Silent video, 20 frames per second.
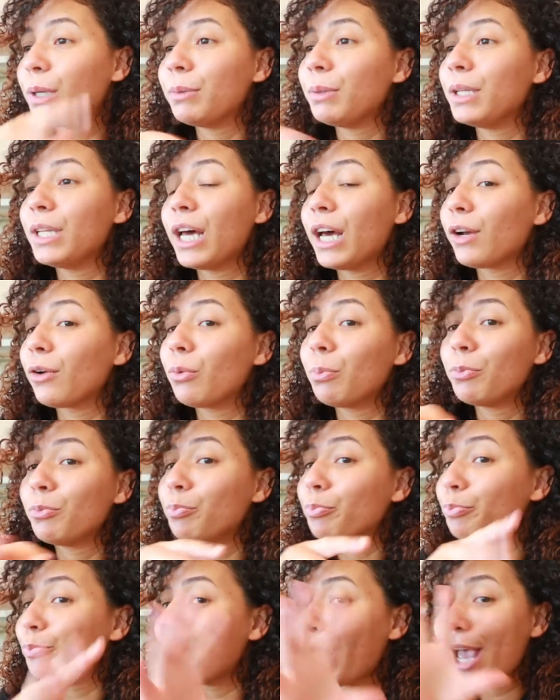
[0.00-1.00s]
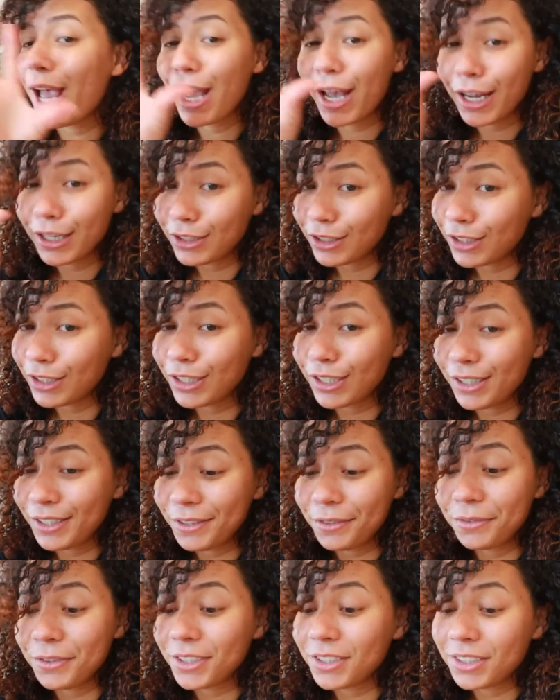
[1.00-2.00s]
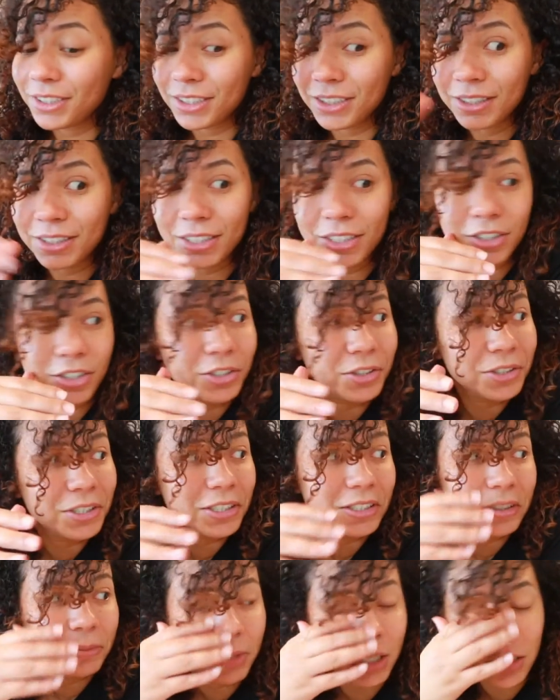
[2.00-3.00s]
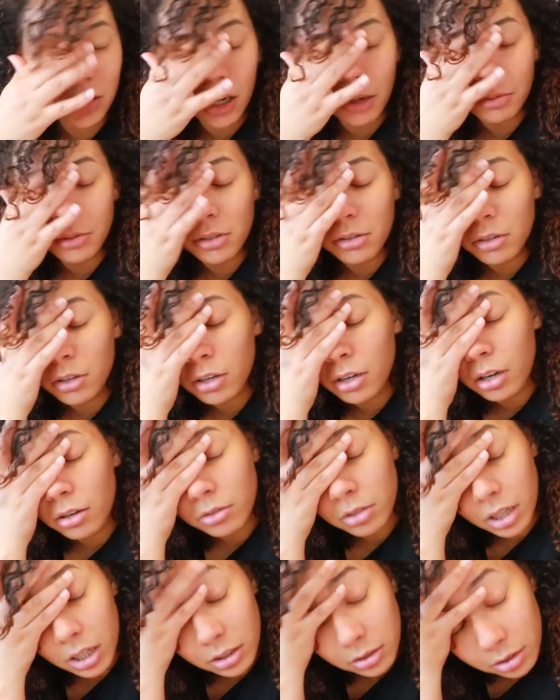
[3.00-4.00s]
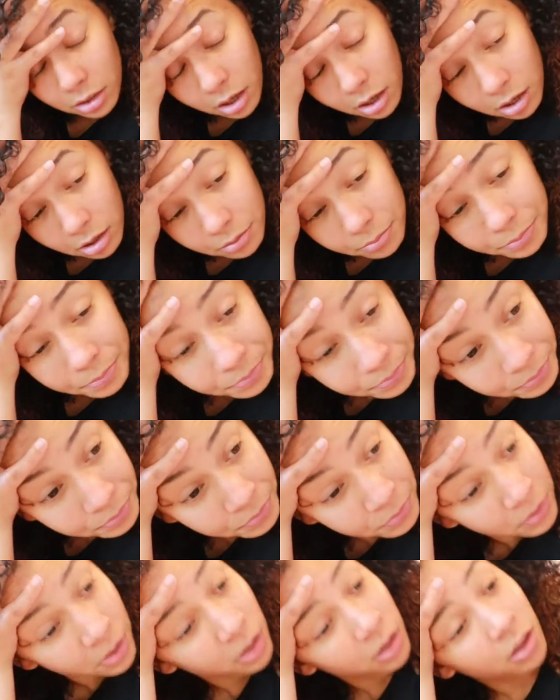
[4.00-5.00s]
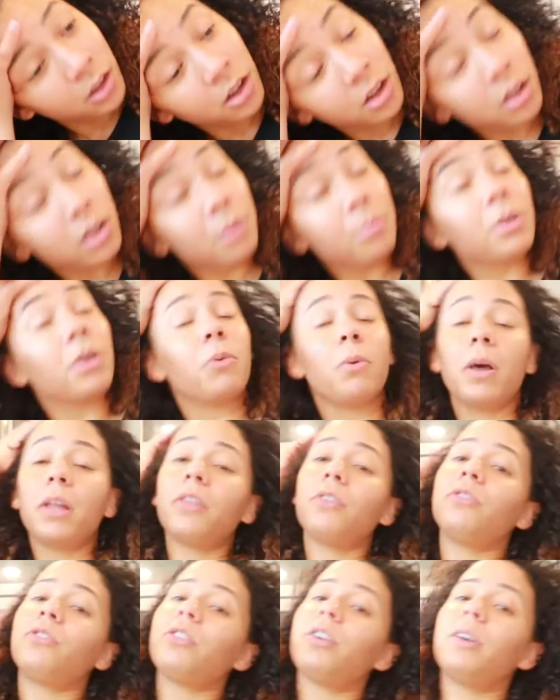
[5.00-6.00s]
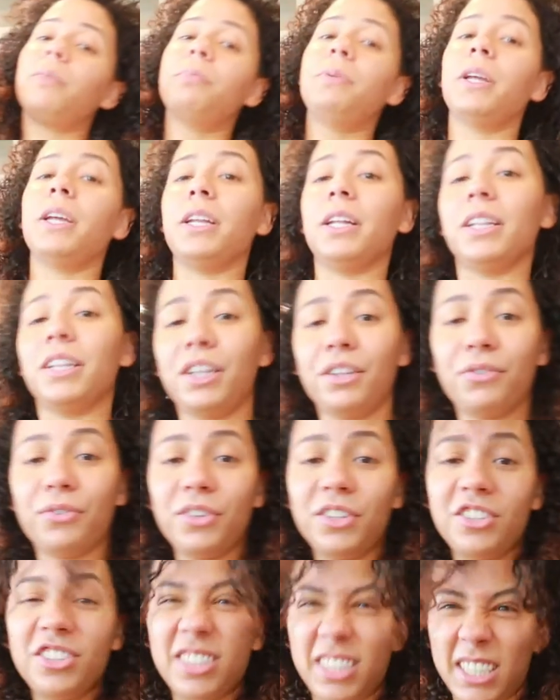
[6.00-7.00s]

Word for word: maybe that'll magically fix this issue because it makes absolutely no sense, y'all. But while those are updating, let's finish